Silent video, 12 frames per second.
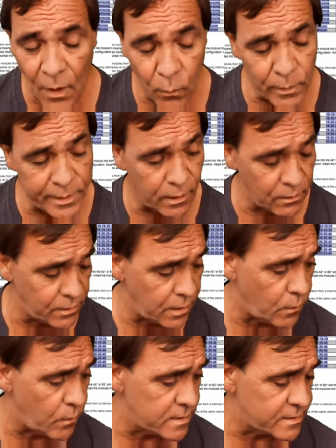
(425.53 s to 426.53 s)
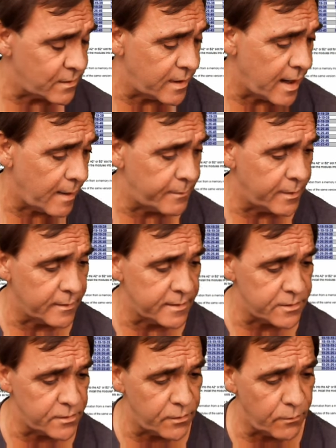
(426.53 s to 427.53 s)
We don't know what's going to happen on
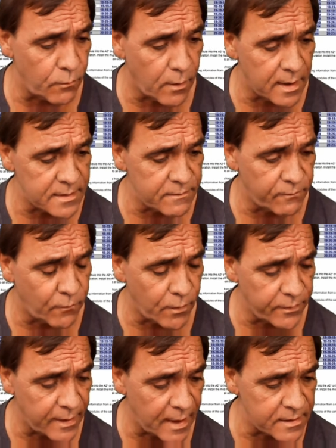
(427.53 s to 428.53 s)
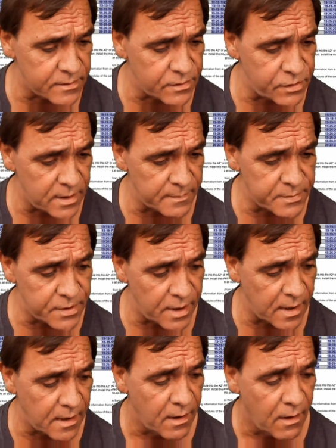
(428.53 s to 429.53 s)
these new Ryzen 4000 chips
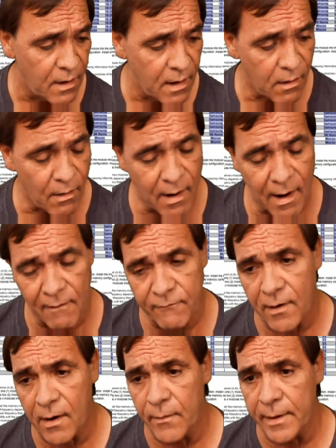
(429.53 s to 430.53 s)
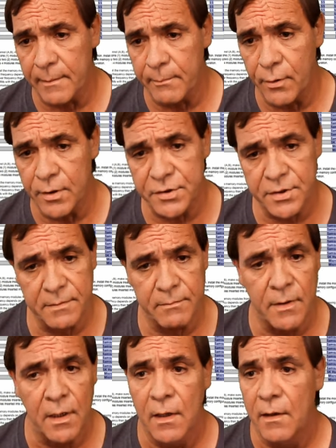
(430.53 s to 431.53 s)
yet, or how far we can push them.
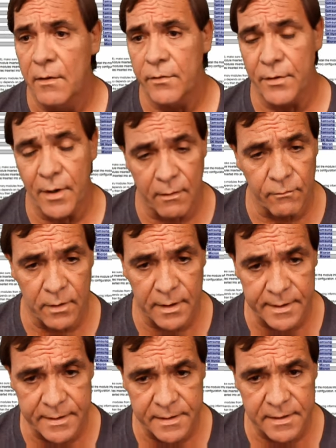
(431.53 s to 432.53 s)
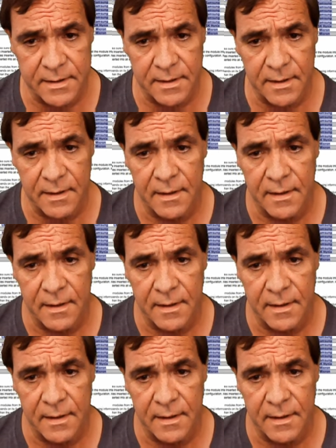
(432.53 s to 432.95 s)
They're not released.